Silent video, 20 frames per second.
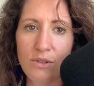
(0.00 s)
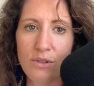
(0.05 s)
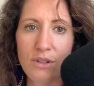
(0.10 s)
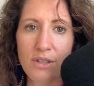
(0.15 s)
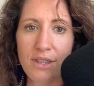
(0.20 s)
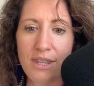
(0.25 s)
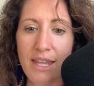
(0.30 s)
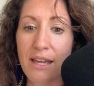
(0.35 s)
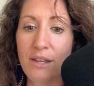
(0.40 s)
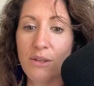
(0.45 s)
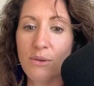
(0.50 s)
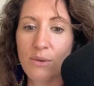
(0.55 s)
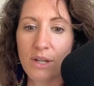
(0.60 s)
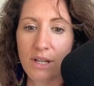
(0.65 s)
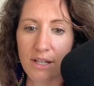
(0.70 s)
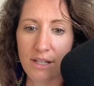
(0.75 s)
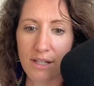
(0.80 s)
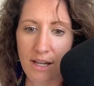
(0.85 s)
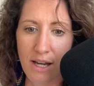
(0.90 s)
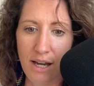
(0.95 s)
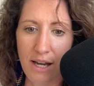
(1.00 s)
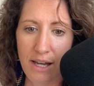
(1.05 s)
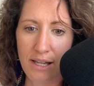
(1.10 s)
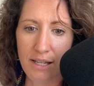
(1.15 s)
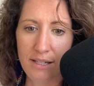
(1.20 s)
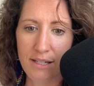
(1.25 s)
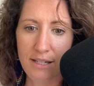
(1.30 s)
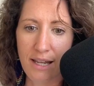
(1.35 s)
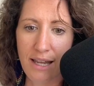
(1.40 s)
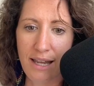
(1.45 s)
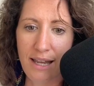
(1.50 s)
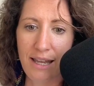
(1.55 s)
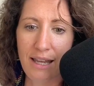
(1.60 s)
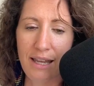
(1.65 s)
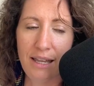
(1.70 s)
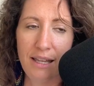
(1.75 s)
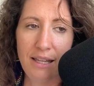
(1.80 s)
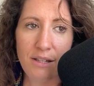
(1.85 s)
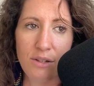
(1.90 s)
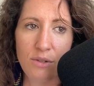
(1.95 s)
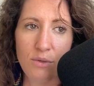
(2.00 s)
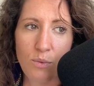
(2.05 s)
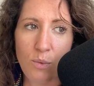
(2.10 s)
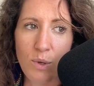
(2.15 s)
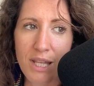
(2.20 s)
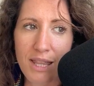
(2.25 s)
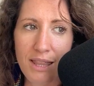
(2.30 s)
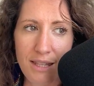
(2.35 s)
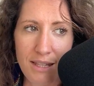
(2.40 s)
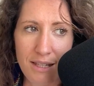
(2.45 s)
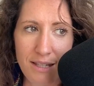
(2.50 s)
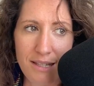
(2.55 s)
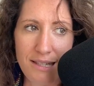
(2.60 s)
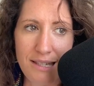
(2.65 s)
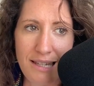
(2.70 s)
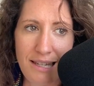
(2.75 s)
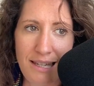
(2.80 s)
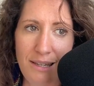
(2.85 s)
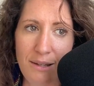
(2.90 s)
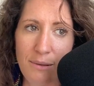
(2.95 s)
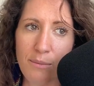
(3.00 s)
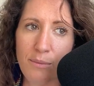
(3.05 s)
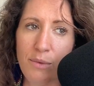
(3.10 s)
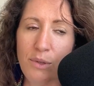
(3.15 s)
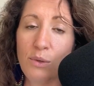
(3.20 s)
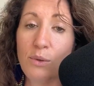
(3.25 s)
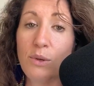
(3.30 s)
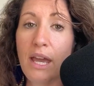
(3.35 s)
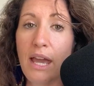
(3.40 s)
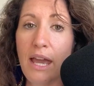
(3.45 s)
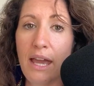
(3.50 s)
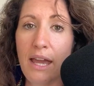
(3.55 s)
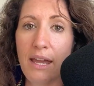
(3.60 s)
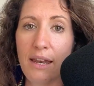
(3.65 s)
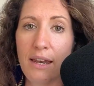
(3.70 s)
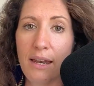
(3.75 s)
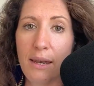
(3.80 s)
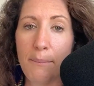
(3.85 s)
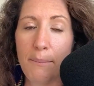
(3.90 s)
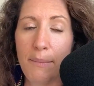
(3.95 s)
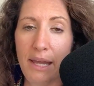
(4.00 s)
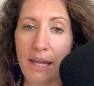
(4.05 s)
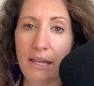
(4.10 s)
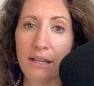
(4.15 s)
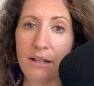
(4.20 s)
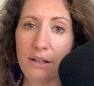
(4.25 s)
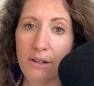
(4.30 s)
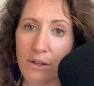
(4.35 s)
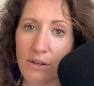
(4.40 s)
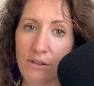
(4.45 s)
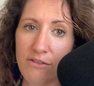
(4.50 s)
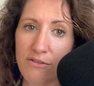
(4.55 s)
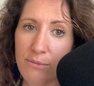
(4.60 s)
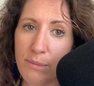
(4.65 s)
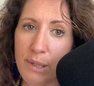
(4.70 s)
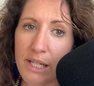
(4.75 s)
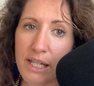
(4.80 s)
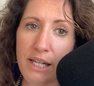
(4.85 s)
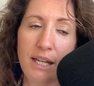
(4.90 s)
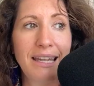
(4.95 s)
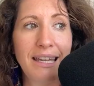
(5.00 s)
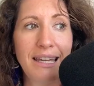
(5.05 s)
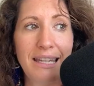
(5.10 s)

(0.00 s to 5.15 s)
that you can guide. And with this team, you can make a lot of money.